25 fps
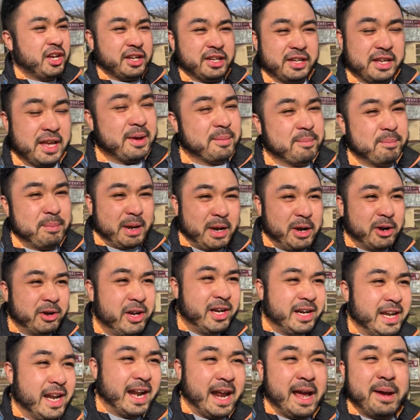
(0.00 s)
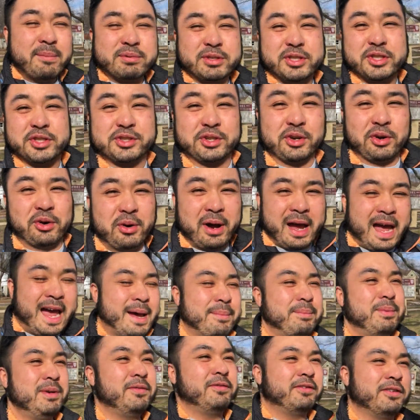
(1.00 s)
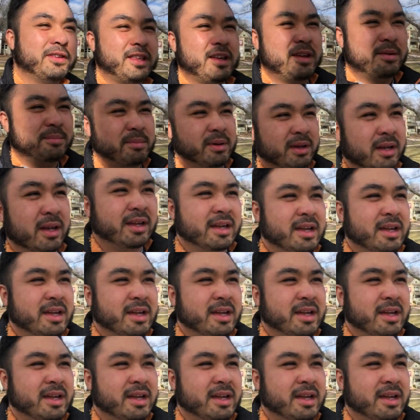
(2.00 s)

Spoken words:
get married, and I'm so happy for them.